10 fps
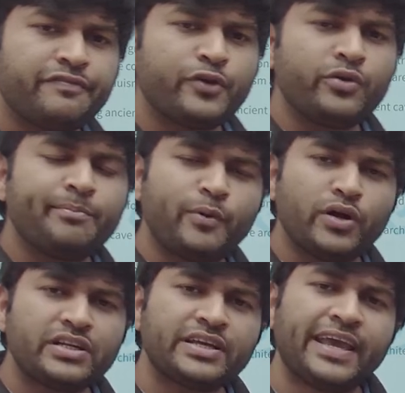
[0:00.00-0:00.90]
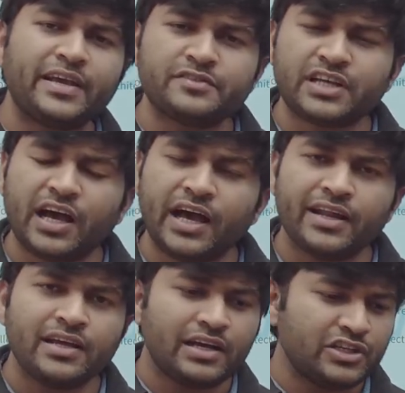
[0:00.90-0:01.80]
few important caves are
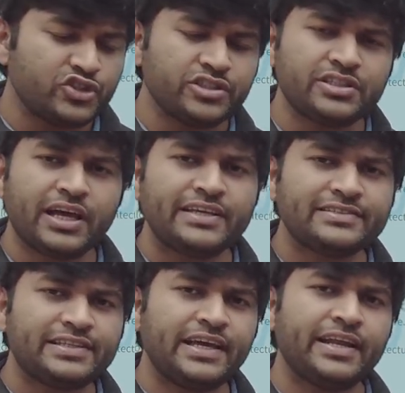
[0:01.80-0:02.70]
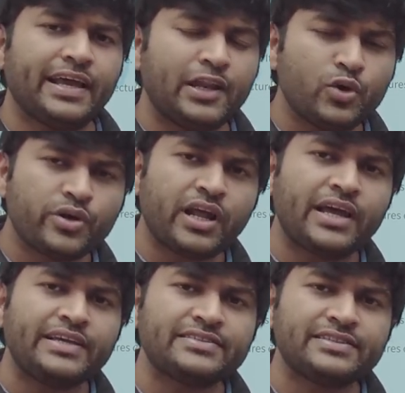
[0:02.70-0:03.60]
Ajanta is there, Ellora
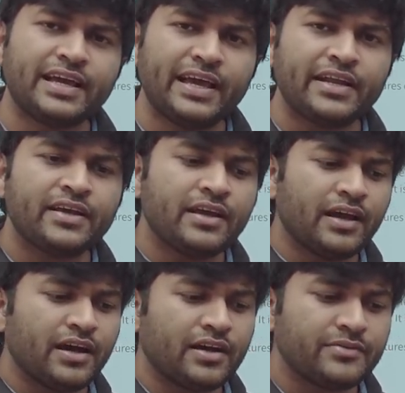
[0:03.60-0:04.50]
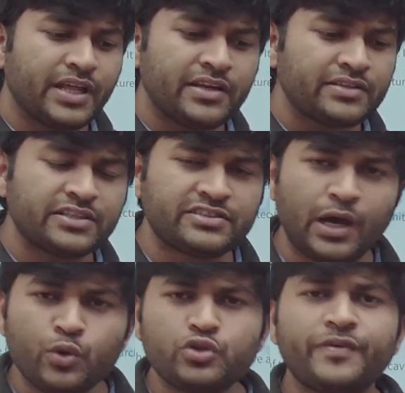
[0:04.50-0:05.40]
is there. Uh, then in the
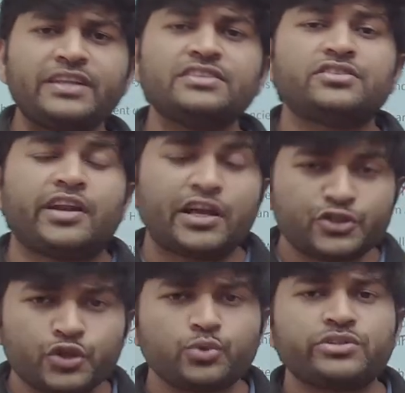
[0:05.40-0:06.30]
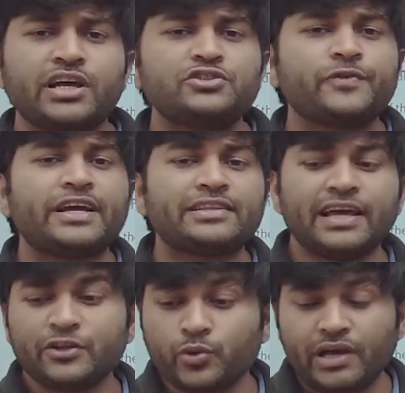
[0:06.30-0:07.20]
south where this Rashtrakutas were
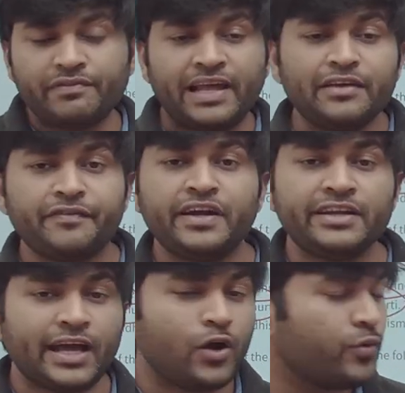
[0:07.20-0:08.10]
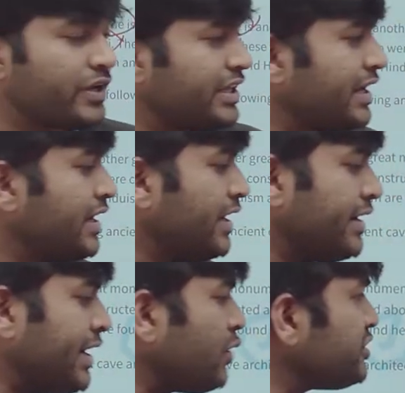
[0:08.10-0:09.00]
there, you have Elephanta over there.
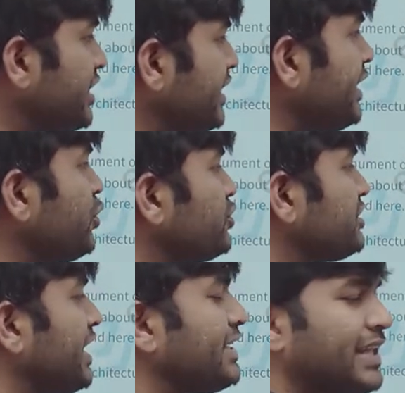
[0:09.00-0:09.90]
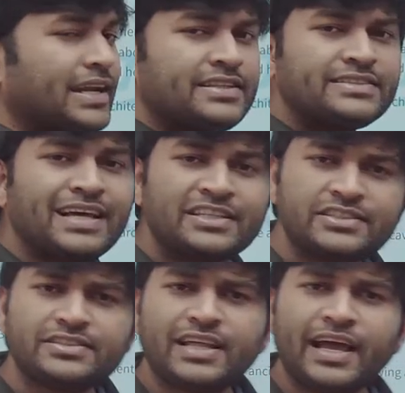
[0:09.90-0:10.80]
Now suddenly you say that this
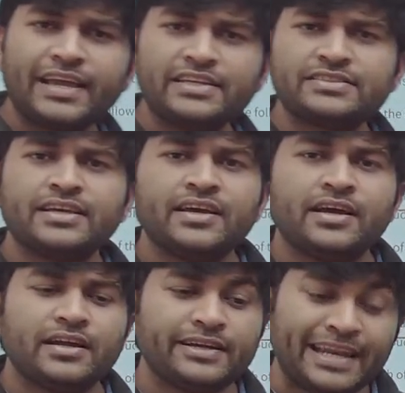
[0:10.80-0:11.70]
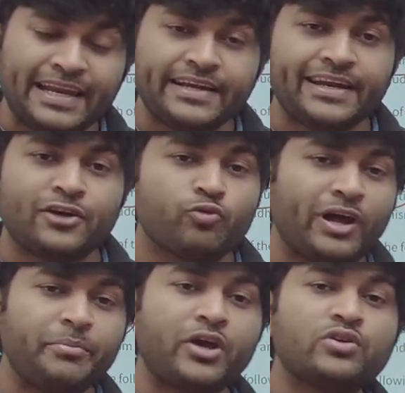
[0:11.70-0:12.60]
Ajanta is deleted. Why?
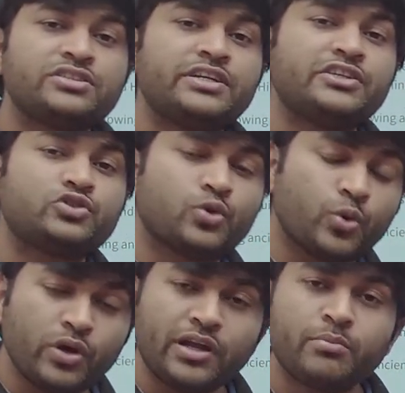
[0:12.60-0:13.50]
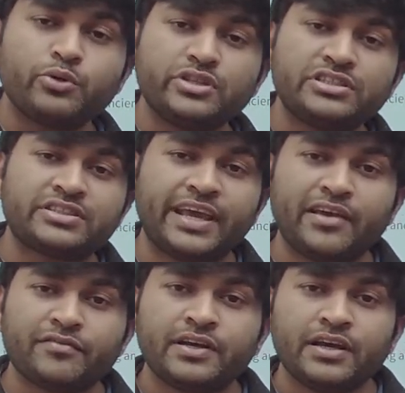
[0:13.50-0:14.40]
Because it is whole a Buddhist cave,